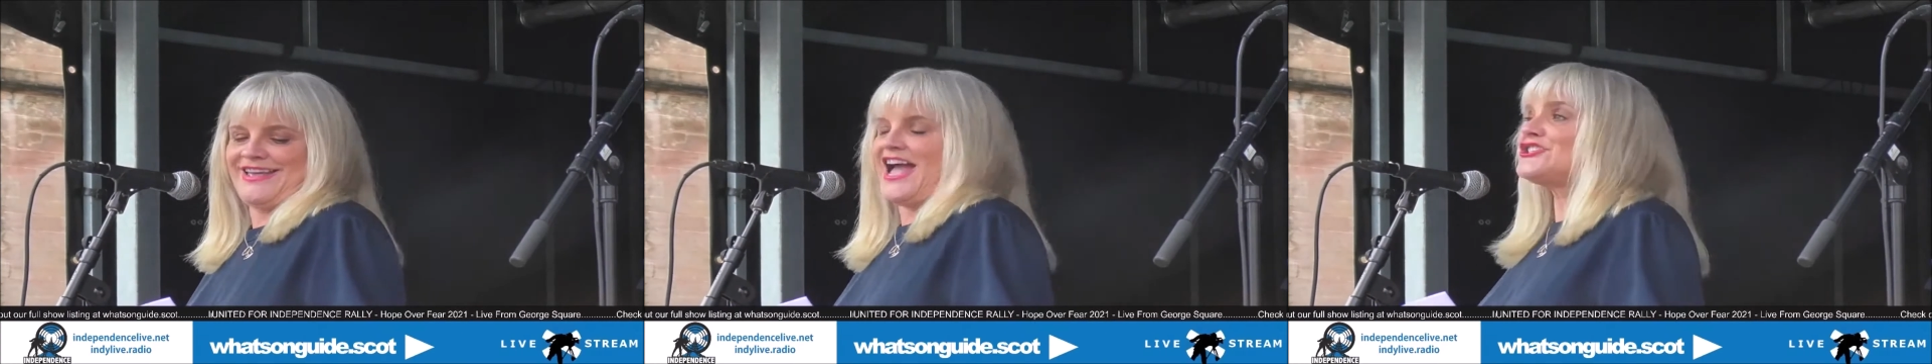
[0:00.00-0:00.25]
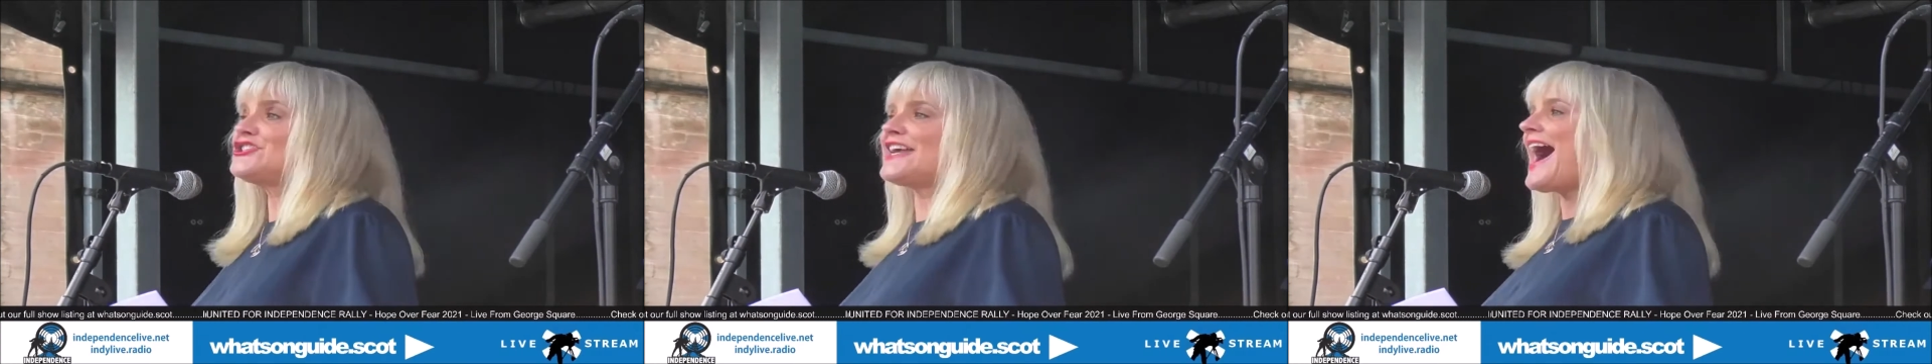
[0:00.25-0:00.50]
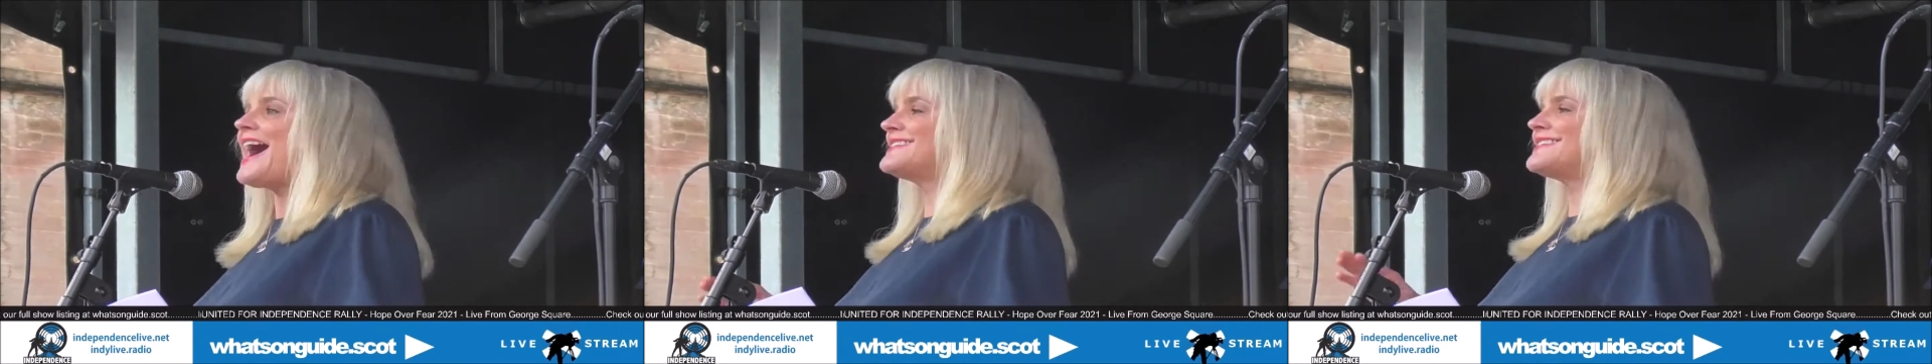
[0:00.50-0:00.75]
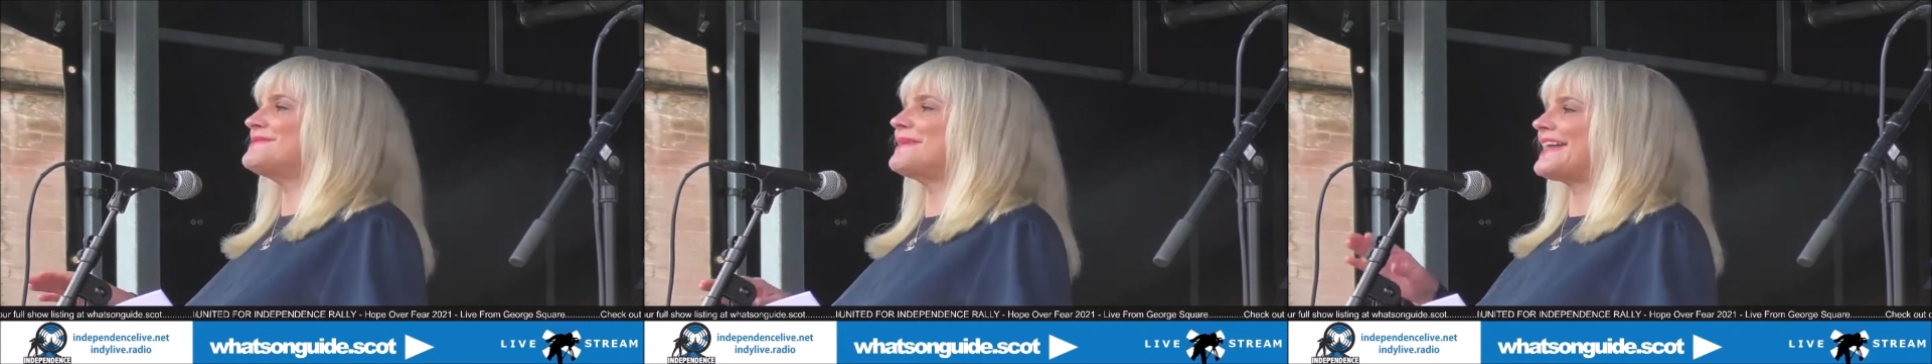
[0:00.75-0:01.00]
She
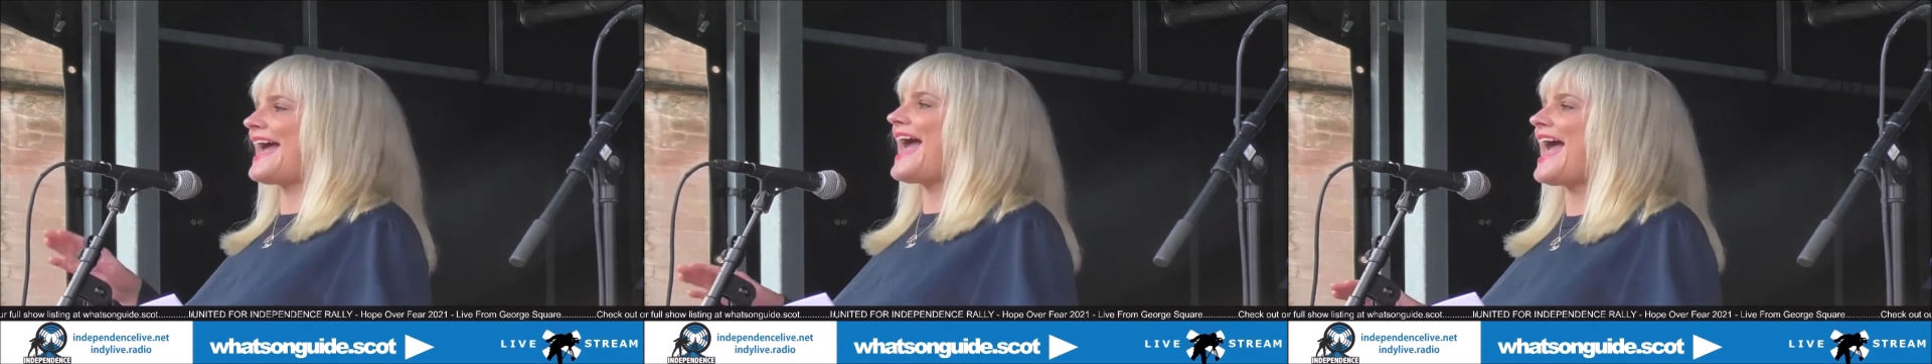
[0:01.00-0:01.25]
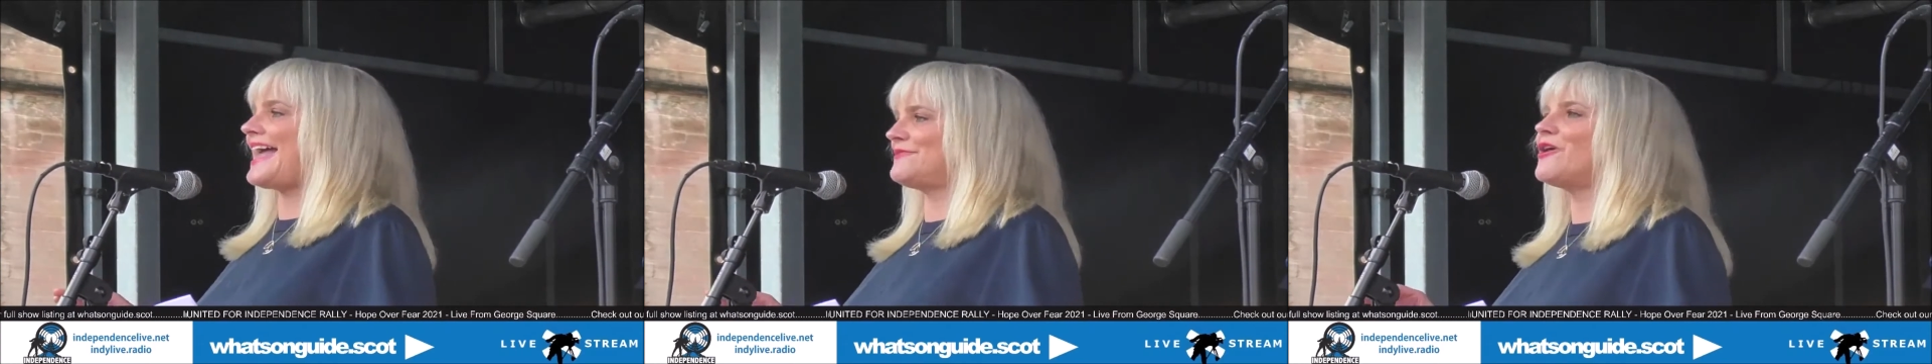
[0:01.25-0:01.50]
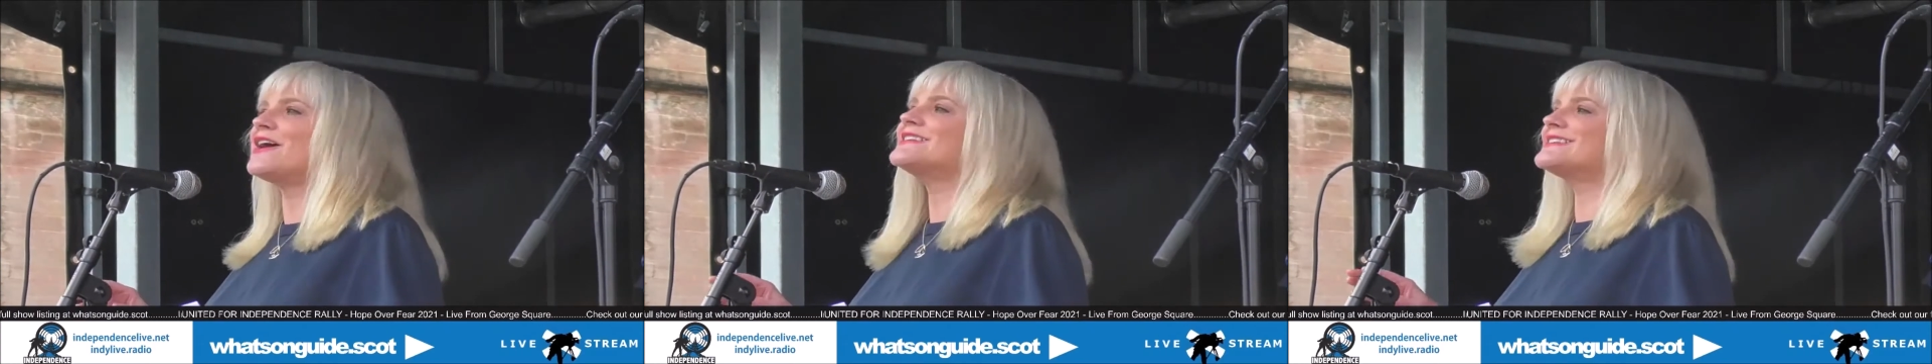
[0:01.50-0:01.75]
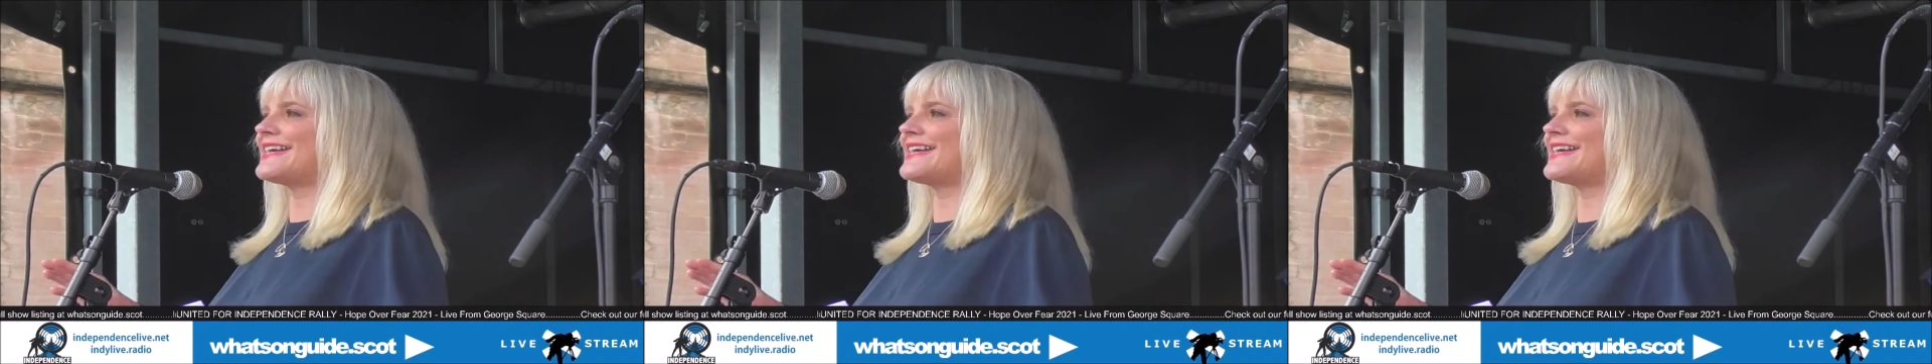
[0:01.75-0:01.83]
asked him again, once